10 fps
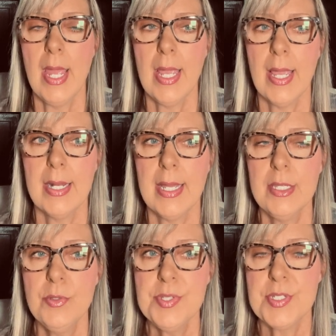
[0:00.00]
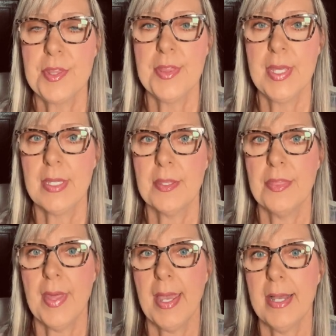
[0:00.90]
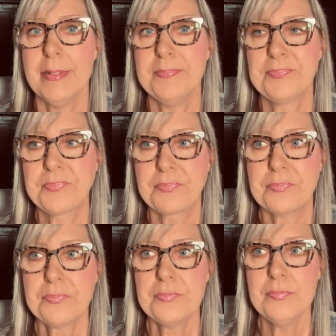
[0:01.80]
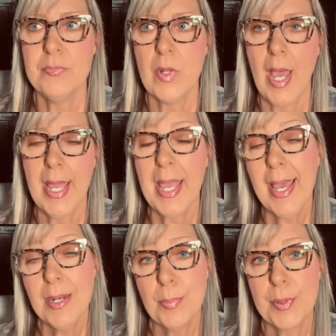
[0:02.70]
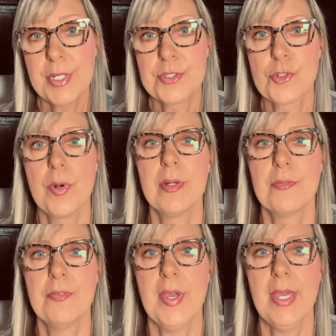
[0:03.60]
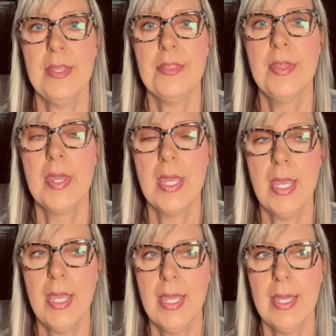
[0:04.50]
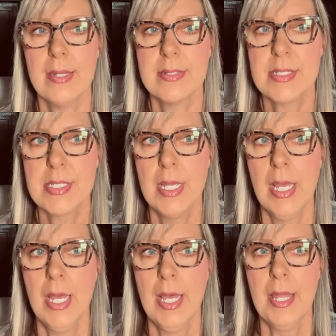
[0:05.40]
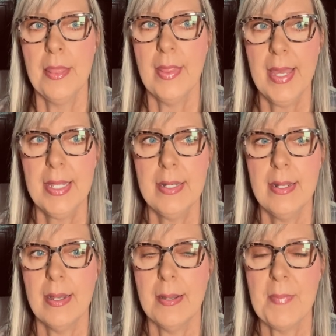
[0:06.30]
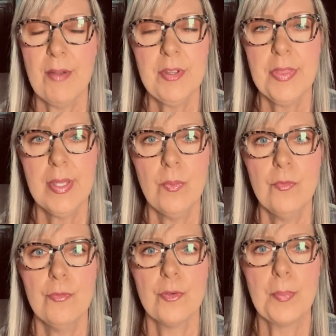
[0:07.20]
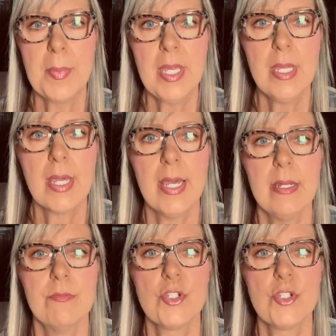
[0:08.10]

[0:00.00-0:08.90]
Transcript: And I used to think that I had pretty strong faith, and then everything for me kind of